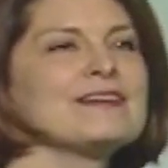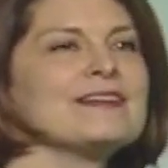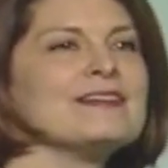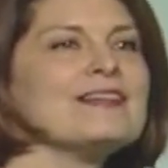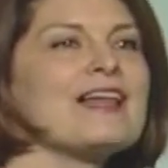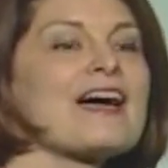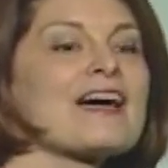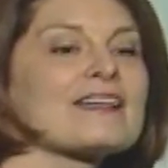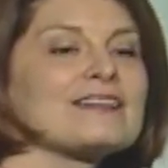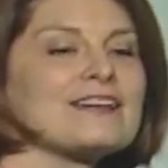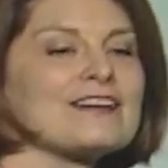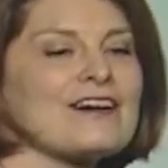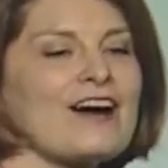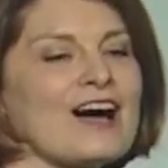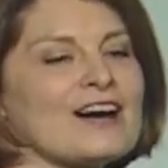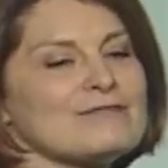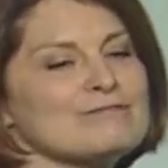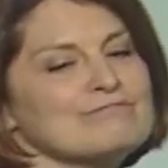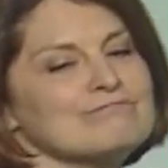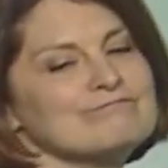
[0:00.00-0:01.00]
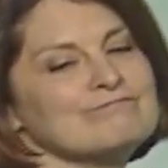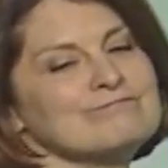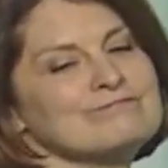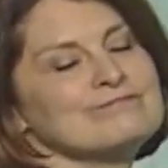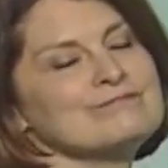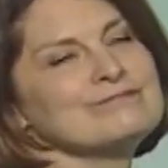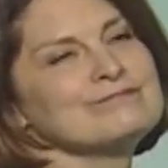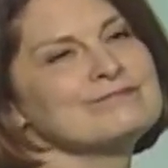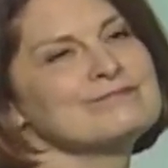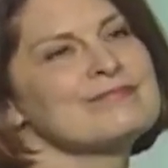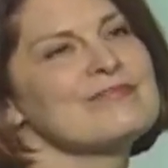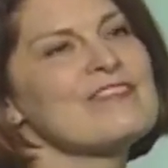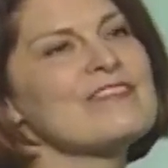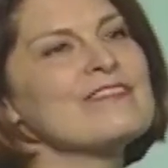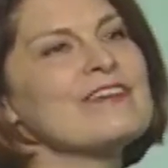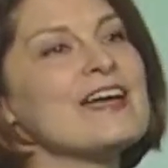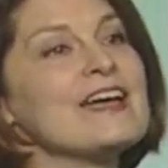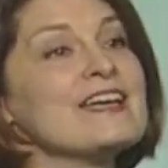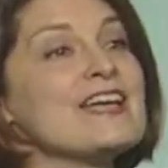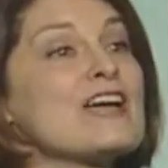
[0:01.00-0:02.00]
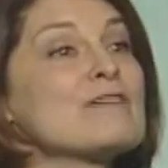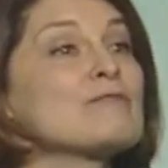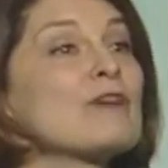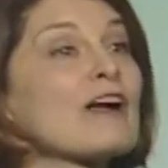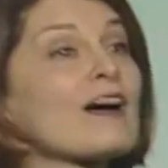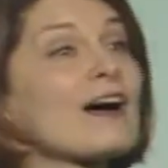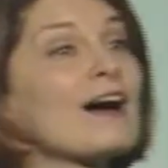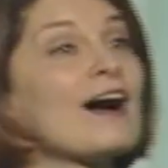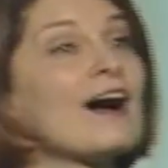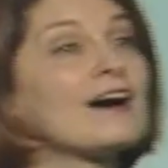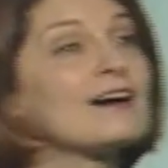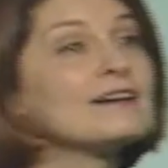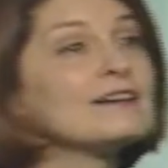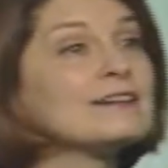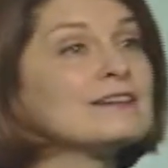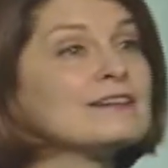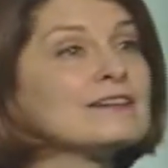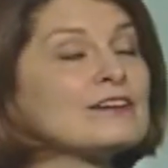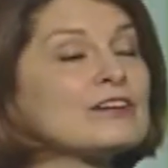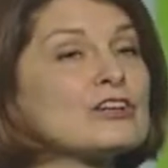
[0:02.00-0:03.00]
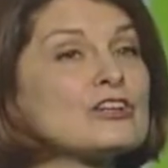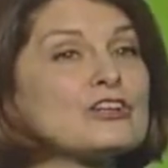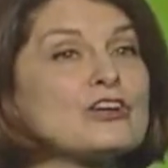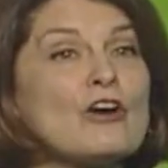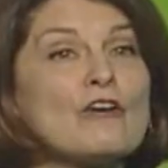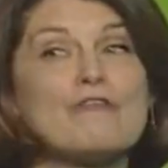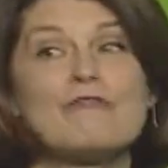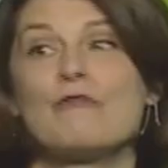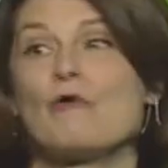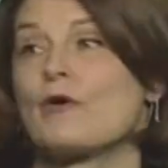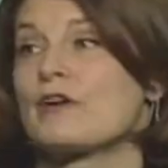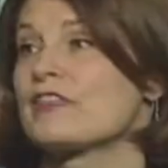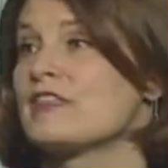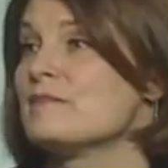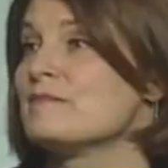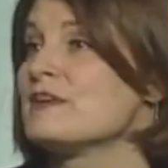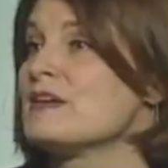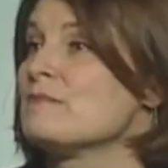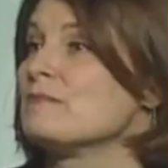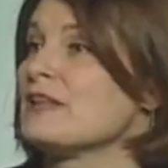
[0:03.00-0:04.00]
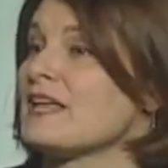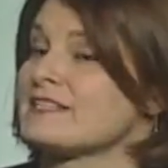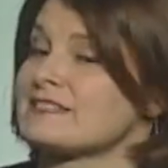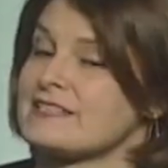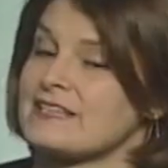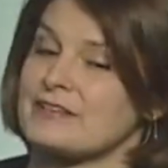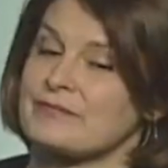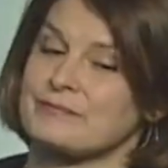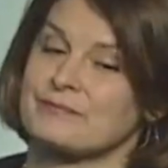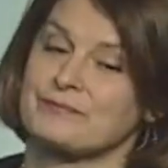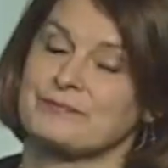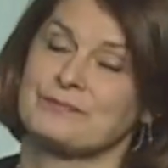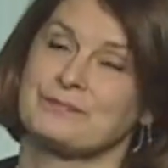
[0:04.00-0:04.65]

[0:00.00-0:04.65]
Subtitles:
Lech lecha, v'heyeh bracha. Go forth and be a blessing.